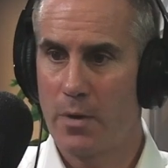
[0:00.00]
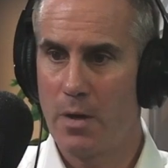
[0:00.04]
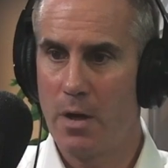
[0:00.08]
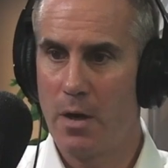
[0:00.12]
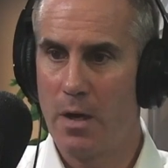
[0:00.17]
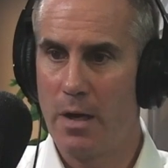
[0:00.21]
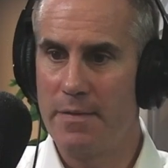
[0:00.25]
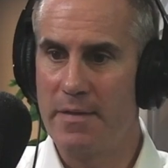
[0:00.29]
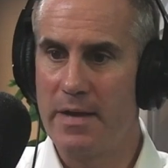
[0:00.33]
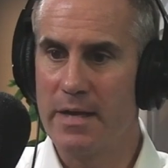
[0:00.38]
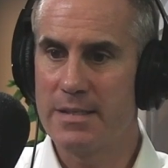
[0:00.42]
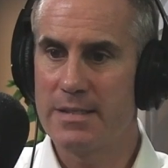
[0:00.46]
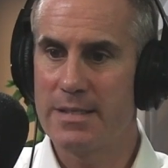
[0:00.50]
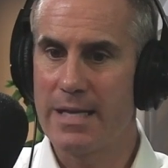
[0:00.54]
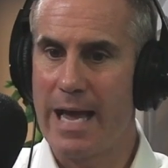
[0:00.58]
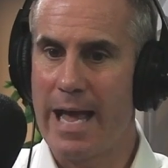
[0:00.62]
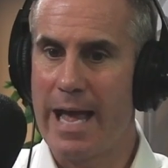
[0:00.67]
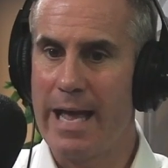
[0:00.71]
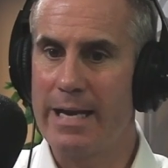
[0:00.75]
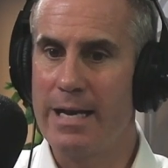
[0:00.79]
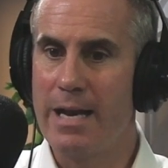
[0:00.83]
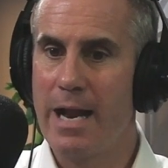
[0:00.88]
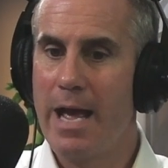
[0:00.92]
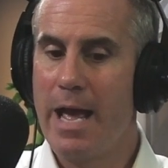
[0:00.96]
on this
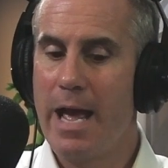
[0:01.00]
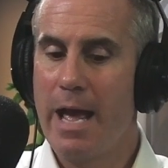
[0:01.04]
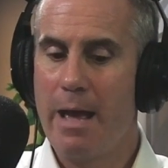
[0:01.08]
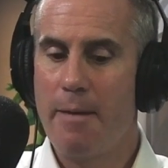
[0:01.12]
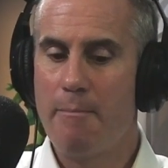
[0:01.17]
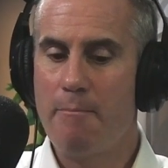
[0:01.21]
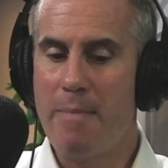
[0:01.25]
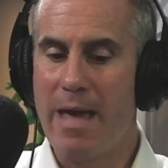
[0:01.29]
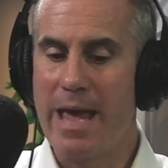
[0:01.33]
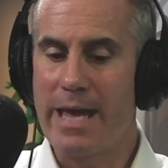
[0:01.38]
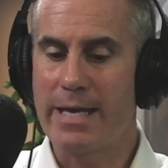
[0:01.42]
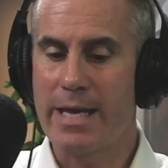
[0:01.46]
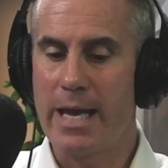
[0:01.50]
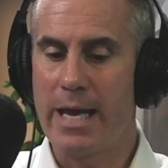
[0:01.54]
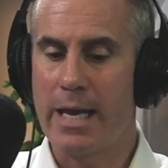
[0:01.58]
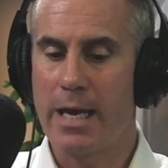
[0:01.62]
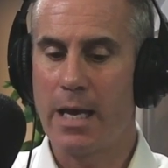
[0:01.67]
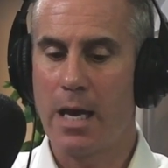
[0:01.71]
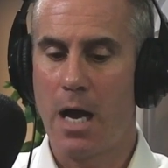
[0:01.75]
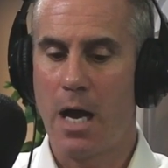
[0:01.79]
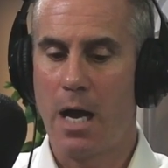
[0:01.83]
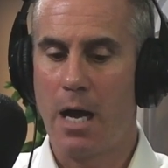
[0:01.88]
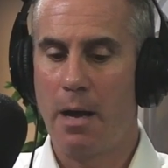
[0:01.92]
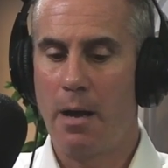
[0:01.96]
and
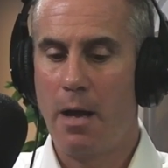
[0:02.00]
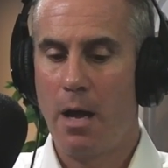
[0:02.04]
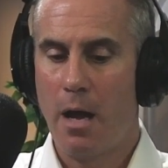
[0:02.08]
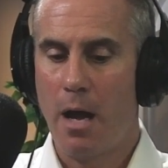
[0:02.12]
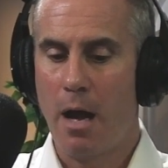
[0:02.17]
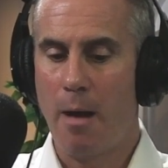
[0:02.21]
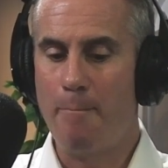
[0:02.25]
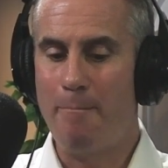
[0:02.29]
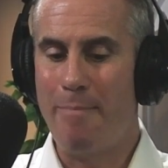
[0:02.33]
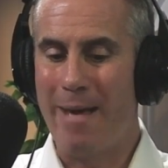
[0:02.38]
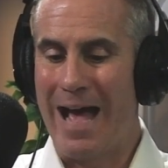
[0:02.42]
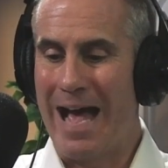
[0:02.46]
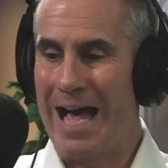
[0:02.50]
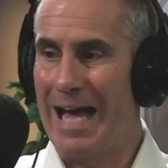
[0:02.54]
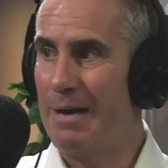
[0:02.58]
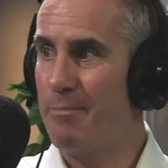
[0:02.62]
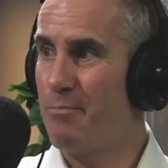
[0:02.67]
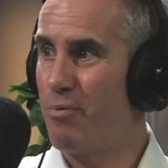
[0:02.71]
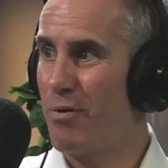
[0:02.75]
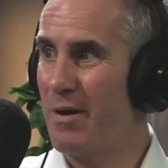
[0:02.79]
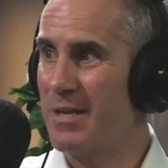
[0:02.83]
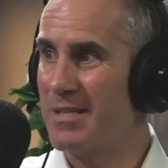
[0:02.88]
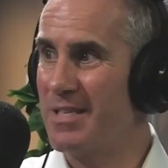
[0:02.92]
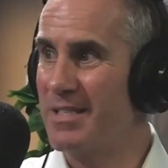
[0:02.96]
making a
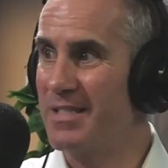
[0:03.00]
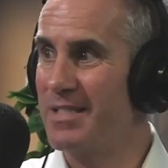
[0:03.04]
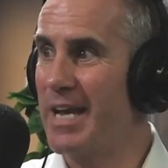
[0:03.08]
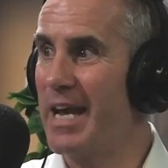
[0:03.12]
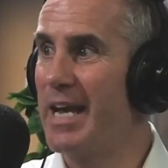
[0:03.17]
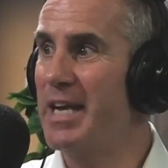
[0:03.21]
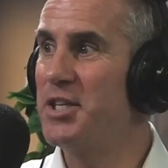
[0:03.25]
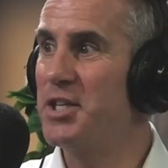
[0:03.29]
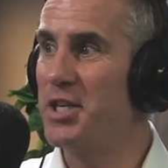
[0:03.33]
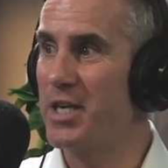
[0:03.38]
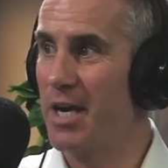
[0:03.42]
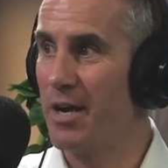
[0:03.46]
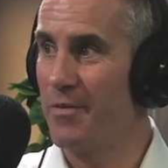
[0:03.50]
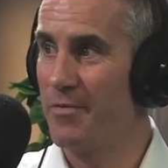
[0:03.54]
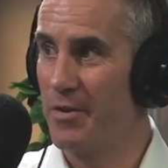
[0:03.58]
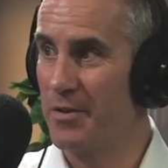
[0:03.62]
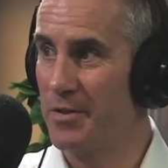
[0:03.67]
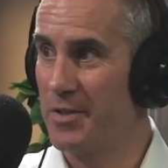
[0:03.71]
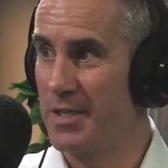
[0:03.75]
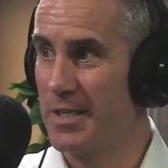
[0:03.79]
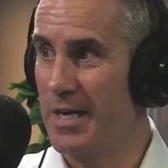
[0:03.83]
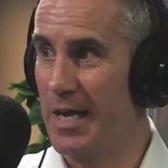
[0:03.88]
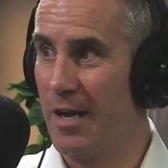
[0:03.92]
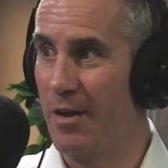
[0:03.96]
bad presentation of
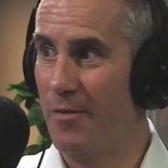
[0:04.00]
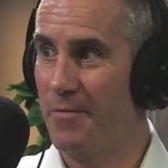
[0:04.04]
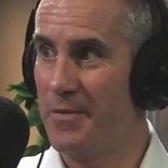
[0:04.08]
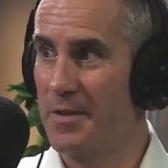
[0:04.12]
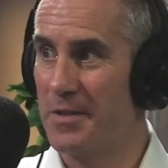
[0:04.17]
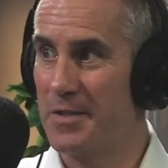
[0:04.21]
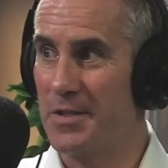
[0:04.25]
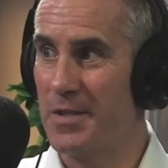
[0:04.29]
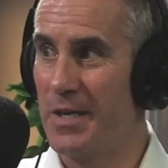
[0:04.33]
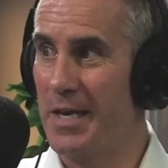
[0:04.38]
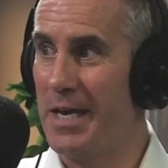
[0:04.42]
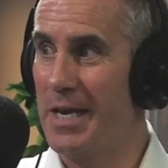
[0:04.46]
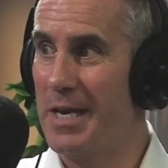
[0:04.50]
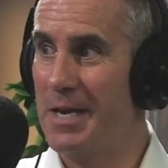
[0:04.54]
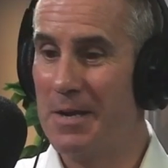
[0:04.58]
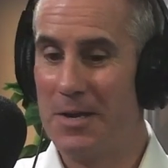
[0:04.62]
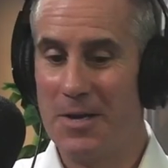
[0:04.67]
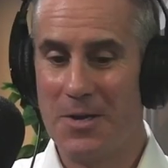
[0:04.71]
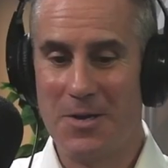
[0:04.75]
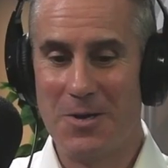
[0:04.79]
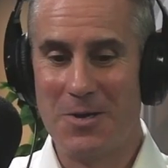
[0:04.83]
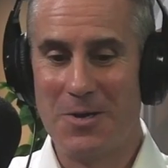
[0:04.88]
yourself, you see,